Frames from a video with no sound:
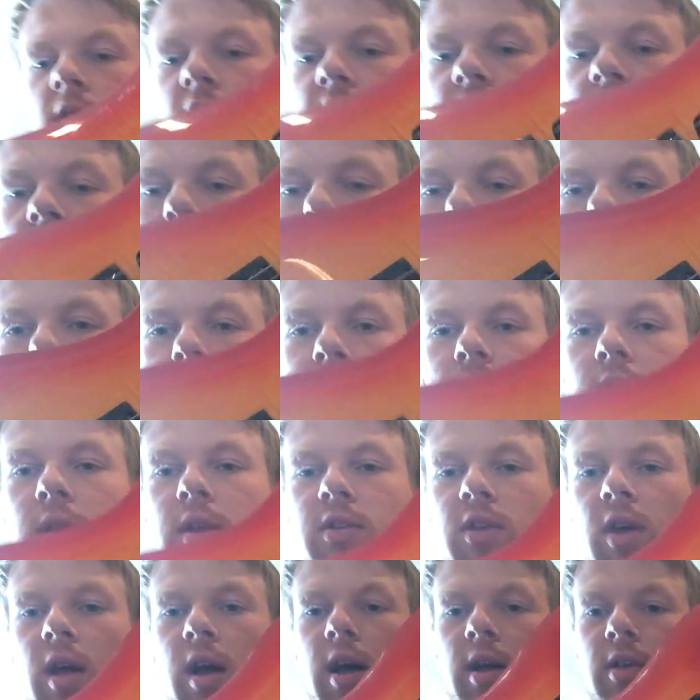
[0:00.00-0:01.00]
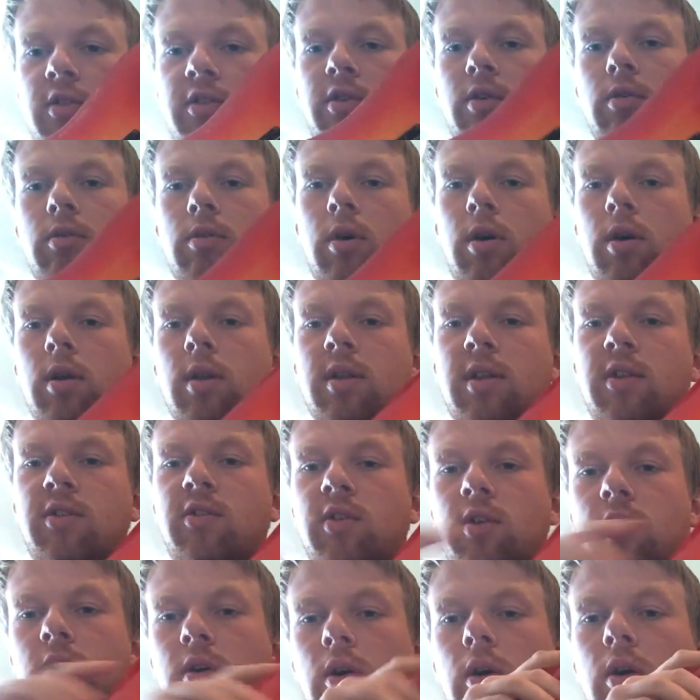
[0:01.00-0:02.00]
So these are single coil.
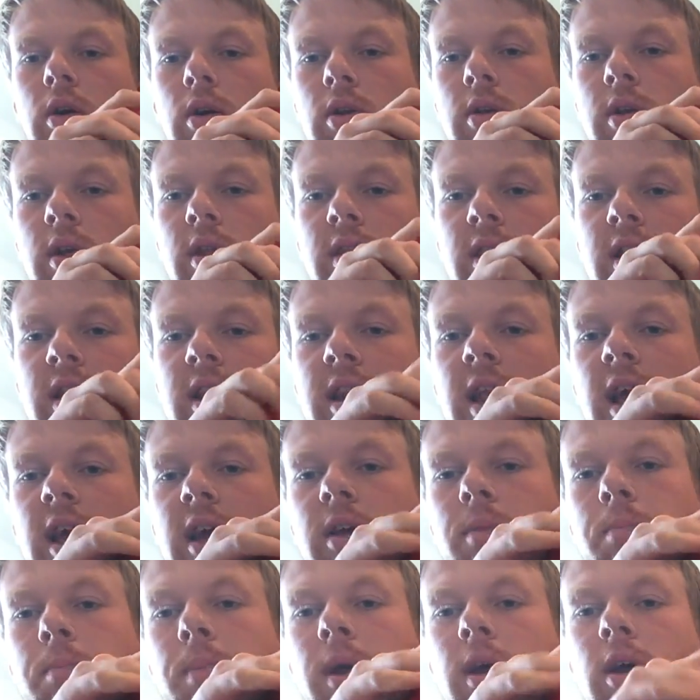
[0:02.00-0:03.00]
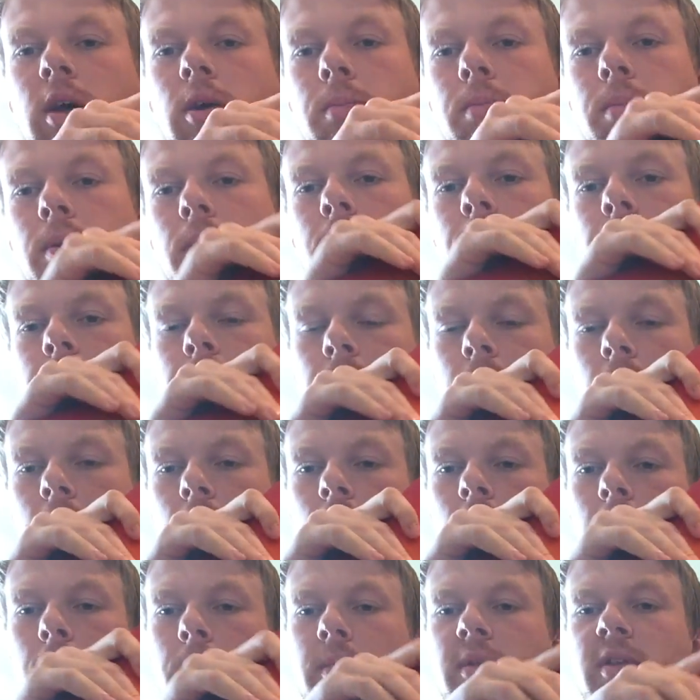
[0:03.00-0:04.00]
These are called the neck pickup.
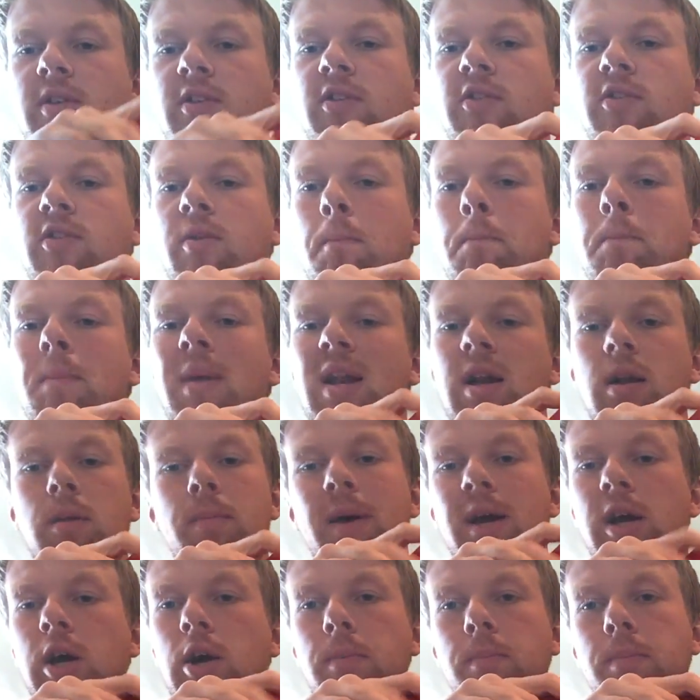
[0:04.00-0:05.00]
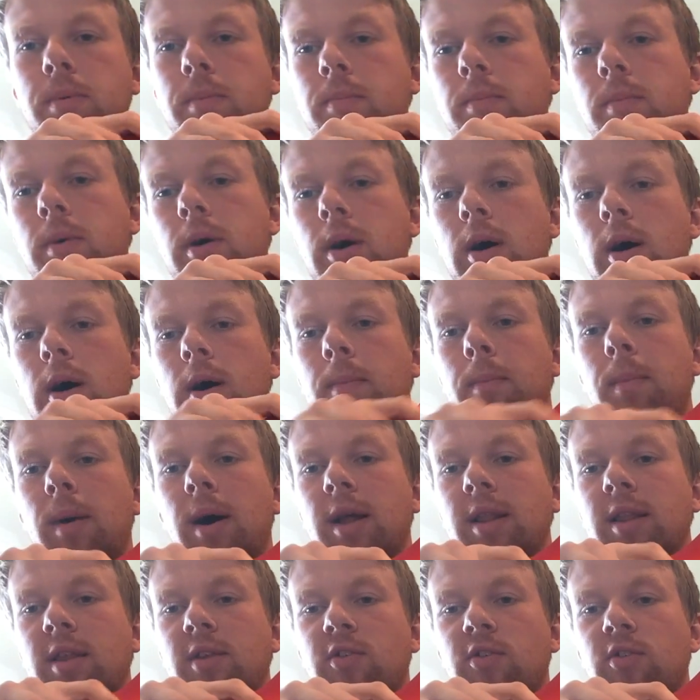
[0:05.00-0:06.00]
This is the middle pickup,
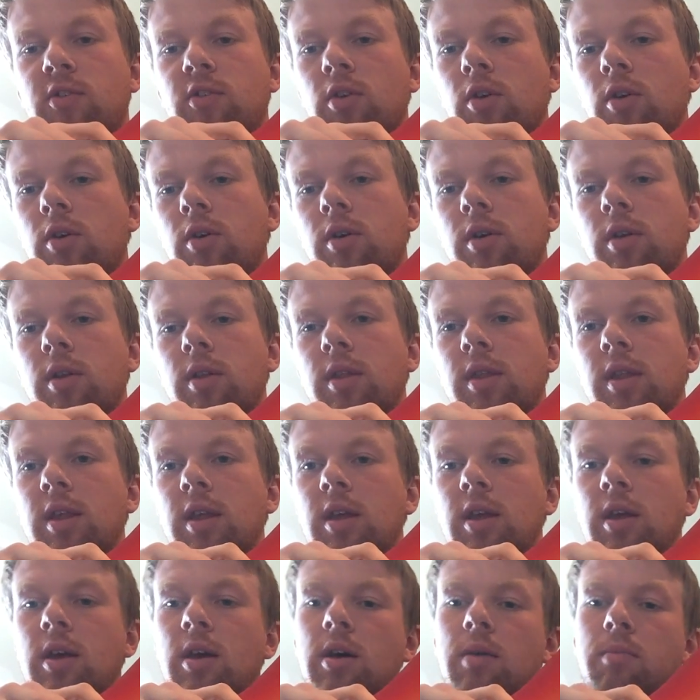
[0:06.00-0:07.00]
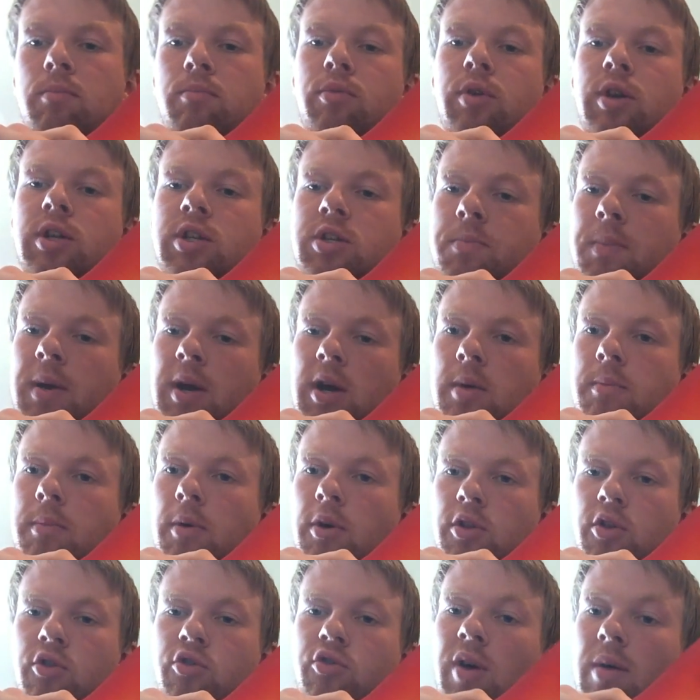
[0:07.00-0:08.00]
and this is called the bridge
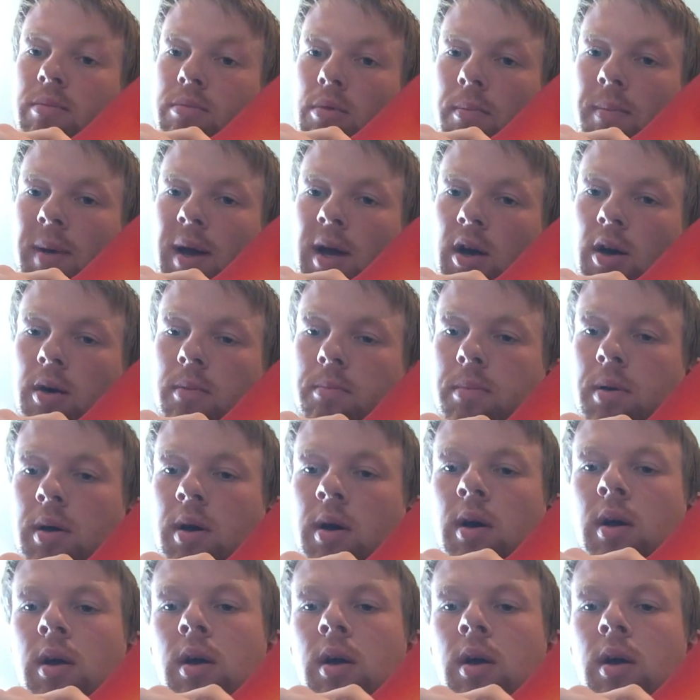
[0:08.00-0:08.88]
pickup or the treble pickup.